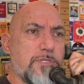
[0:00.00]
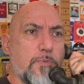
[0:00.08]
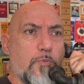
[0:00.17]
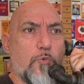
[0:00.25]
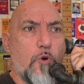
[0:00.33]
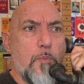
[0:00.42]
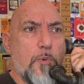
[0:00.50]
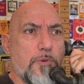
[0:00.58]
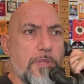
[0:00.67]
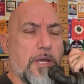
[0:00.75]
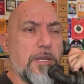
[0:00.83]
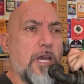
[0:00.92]
some rumor
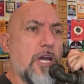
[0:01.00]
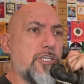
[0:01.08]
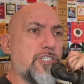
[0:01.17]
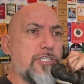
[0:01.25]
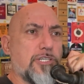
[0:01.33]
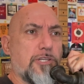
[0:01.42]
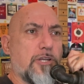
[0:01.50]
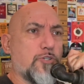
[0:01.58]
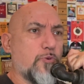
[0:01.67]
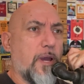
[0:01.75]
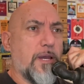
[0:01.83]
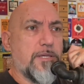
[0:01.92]
that she's going to
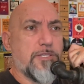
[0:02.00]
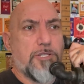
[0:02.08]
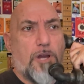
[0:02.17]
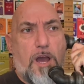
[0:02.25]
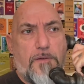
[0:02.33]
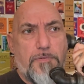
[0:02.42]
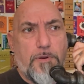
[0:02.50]
drag his coffin